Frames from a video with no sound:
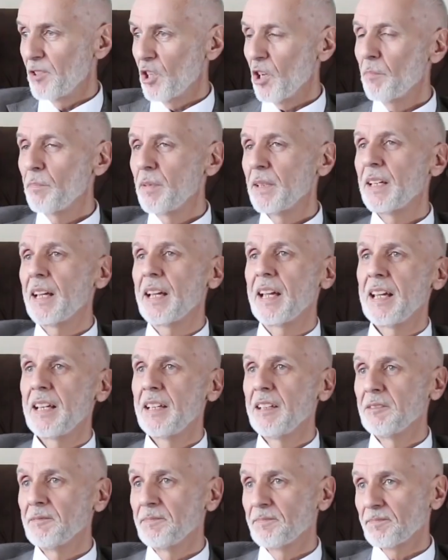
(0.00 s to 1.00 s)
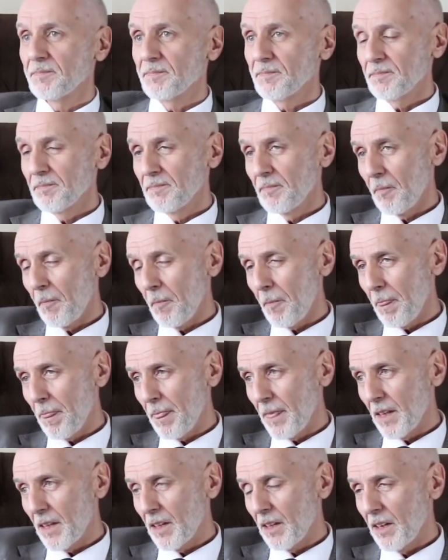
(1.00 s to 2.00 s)
Jumping ahead,
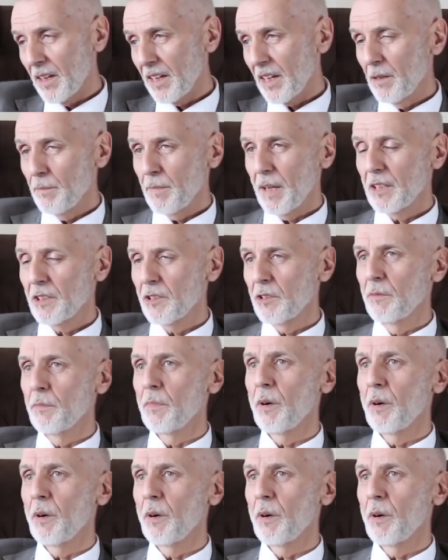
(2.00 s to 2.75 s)
I came back to